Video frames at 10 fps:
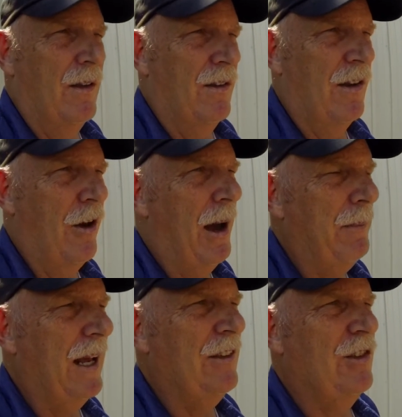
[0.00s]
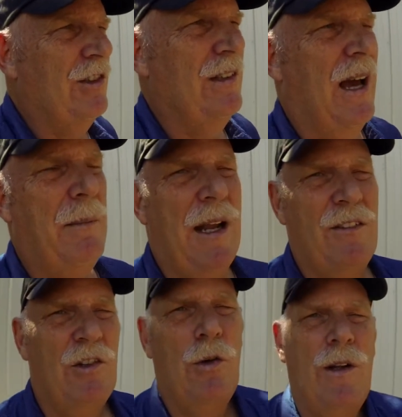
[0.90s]
So I'm not
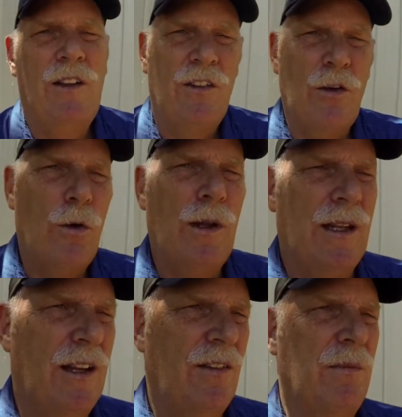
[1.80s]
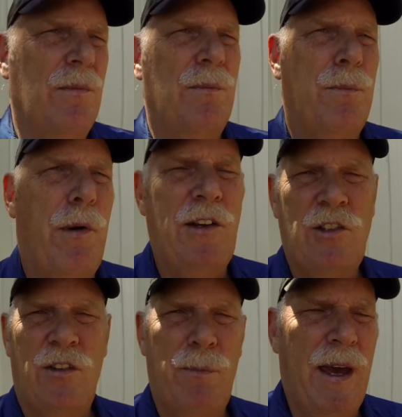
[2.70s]
totally sold on this
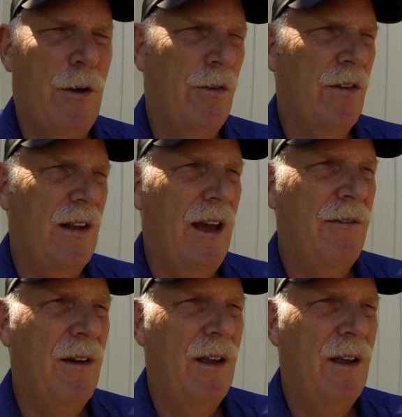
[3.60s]
precious metal stuff.